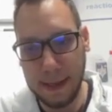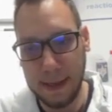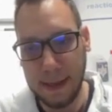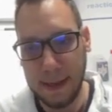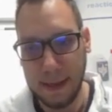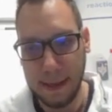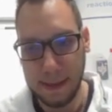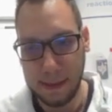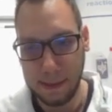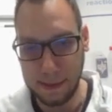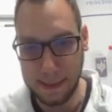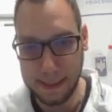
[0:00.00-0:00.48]

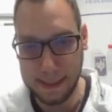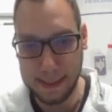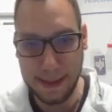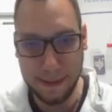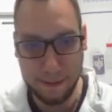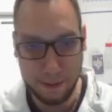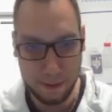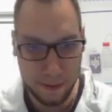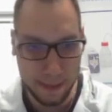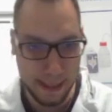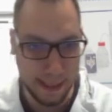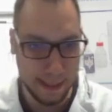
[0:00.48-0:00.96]
So it's
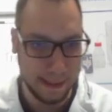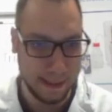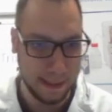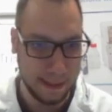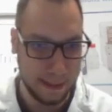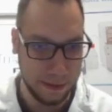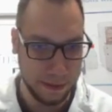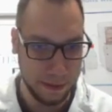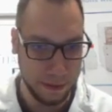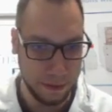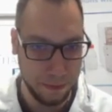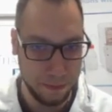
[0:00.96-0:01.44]
never easy
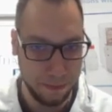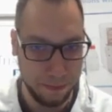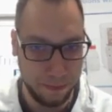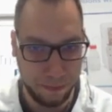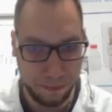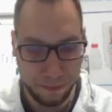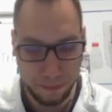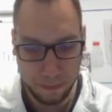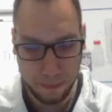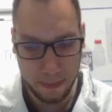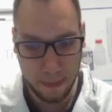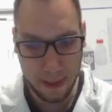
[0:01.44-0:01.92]
to
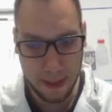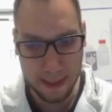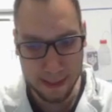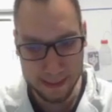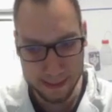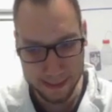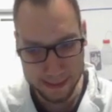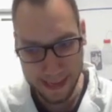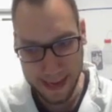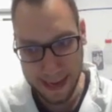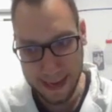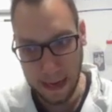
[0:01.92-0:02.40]

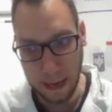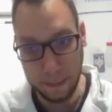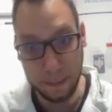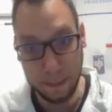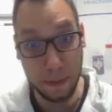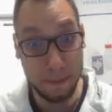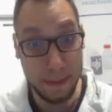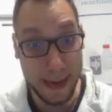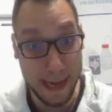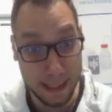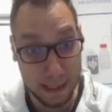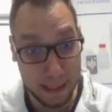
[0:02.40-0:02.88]
scale up a
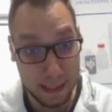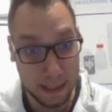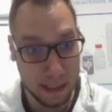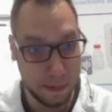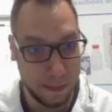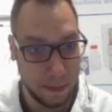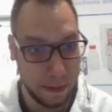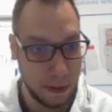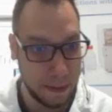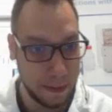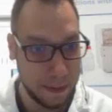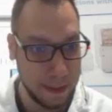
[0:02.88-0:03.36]
batch
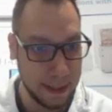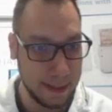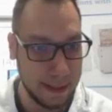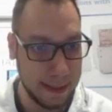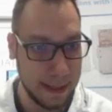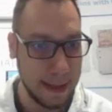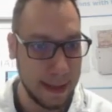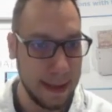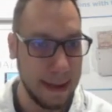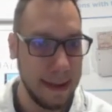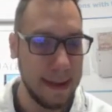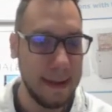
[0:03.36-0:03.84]
experiment.
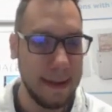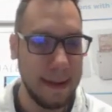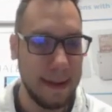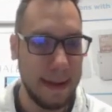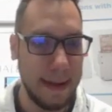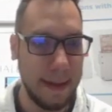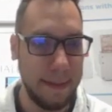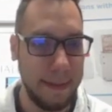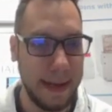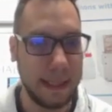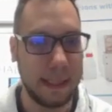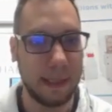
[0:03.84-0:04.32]
And
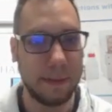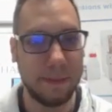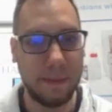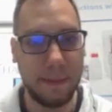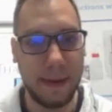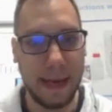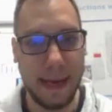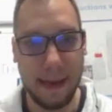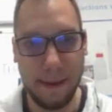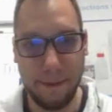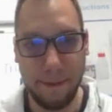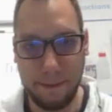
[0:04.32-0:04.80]
that's
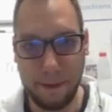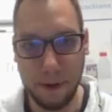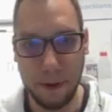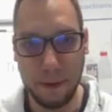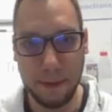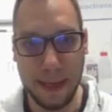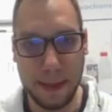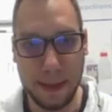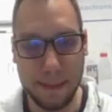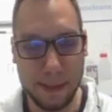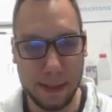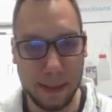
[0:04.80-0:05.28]
why flow
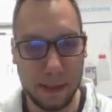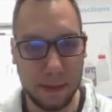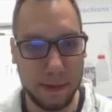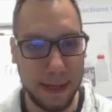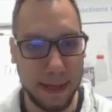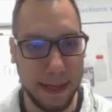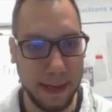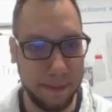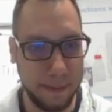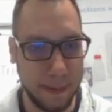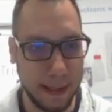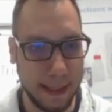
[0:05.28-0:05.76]

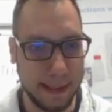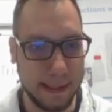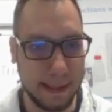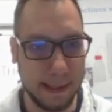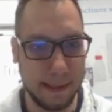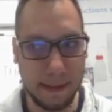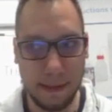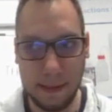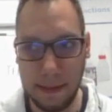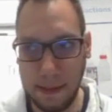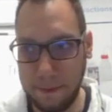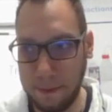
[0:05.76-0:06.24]
chemistry is
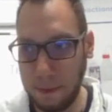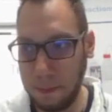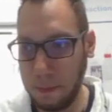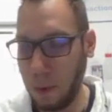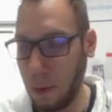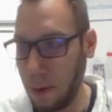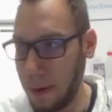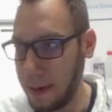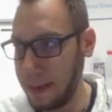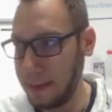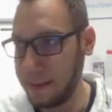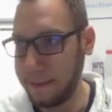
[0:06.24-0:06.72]
even more
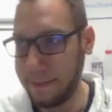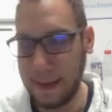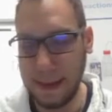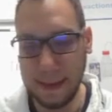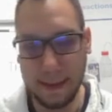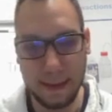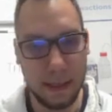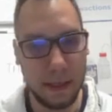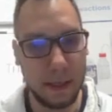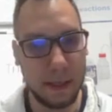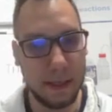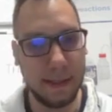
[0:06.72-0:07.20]

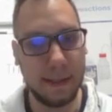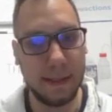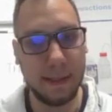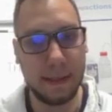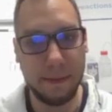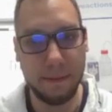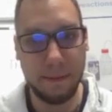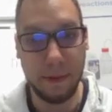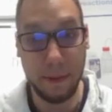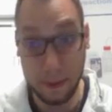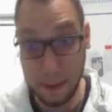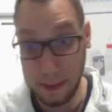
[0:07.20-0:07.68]
advantageous.
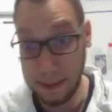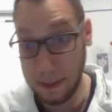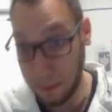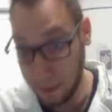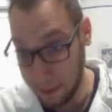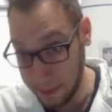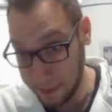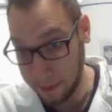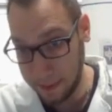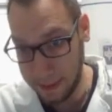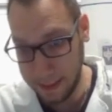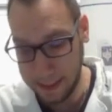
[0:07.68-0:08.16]
We will
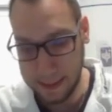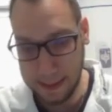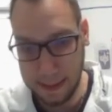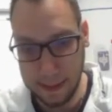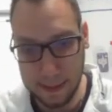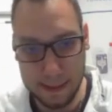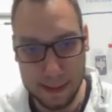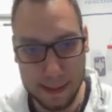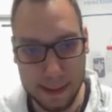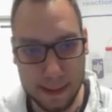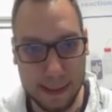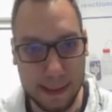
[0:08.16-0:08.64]
also discuss
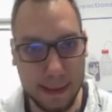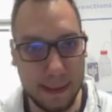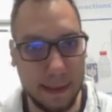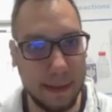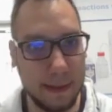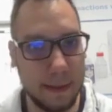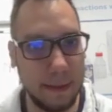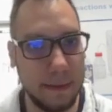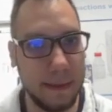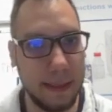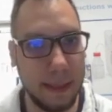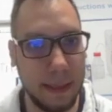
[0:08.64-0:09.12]
this in a
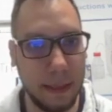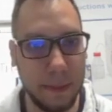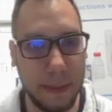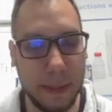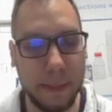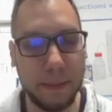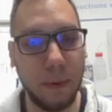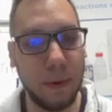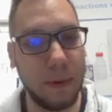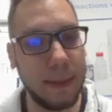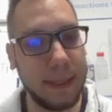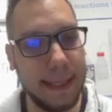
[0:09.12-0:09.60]
little bit
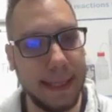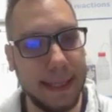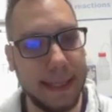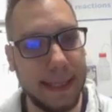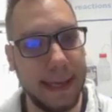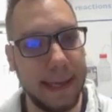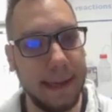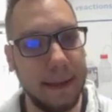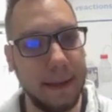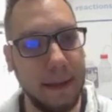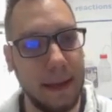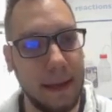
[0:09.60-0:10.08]
more
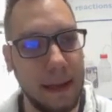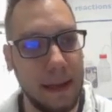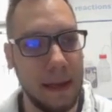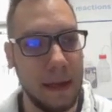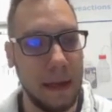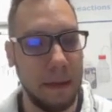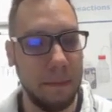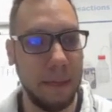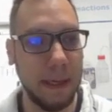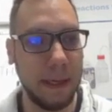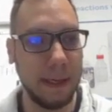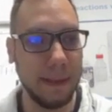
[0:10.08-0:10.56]
detail
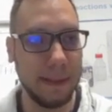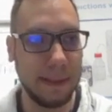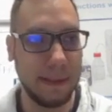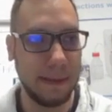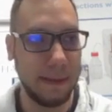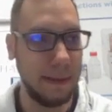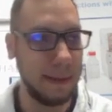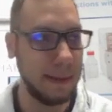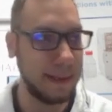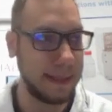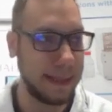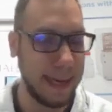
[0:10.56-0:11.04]
because
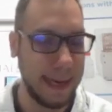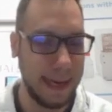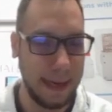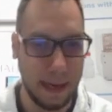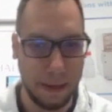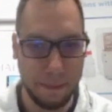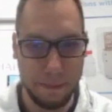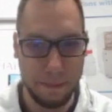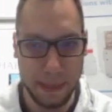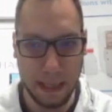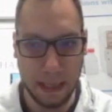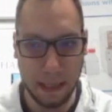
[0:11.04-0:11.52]
scale up
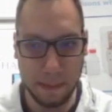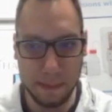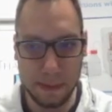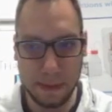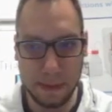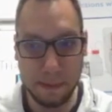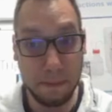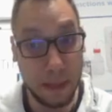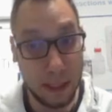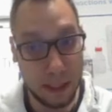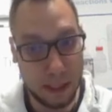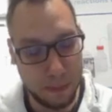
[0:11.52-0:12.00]
becomes
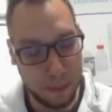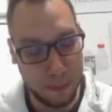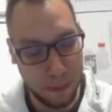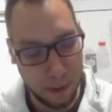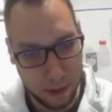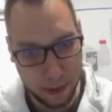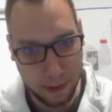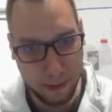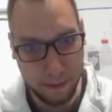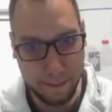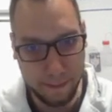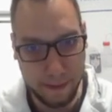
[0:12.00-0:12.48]
much more
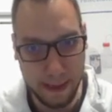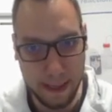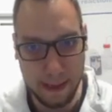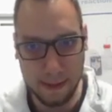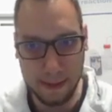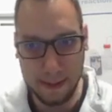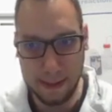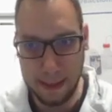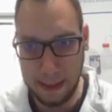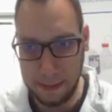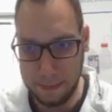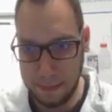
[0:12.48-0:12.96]
convenient
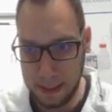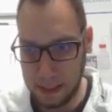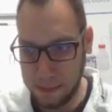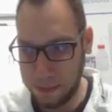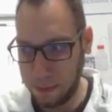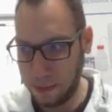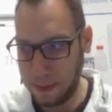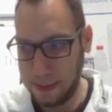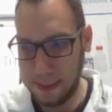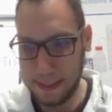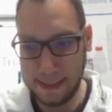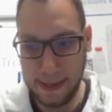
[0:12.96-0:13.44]
and much more
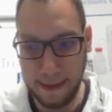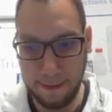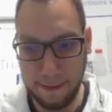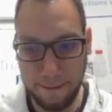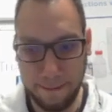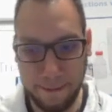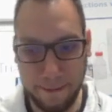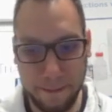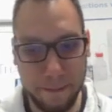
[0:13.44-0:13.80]
safe.